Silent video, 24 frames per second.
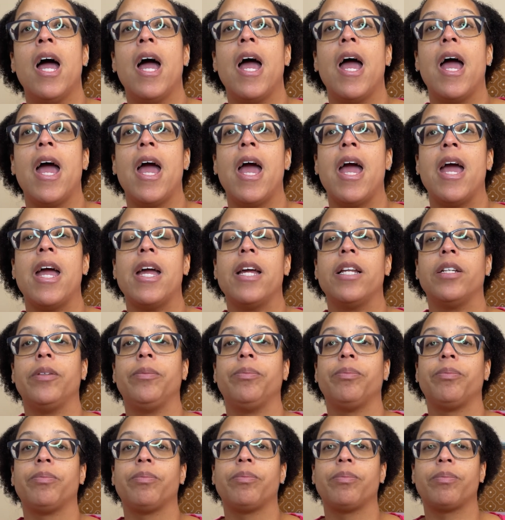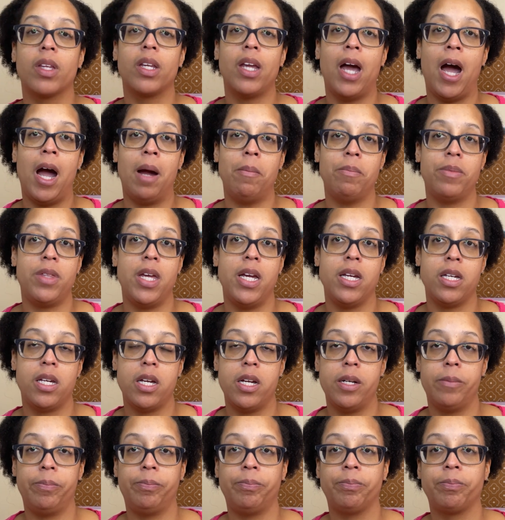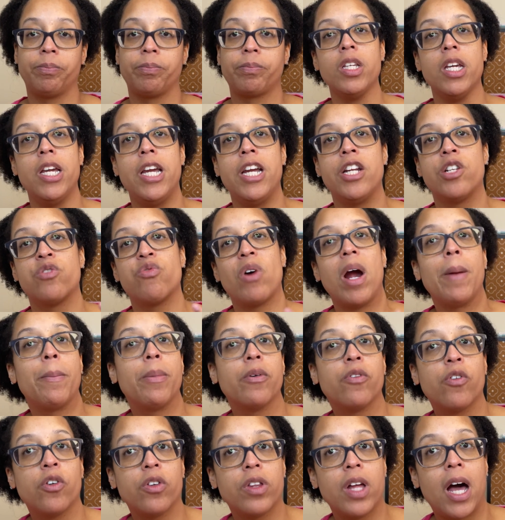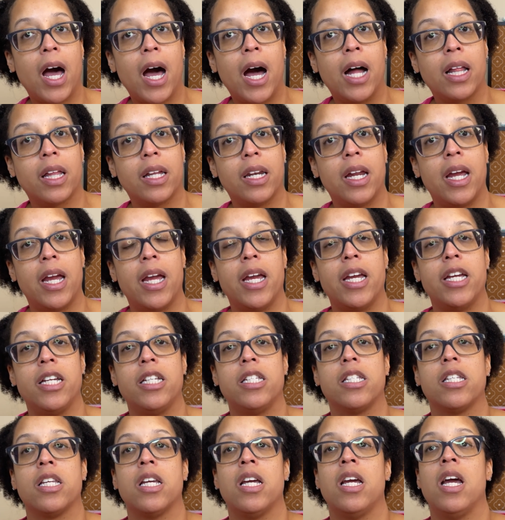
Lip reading: And I'm thinking it's right before the holidays.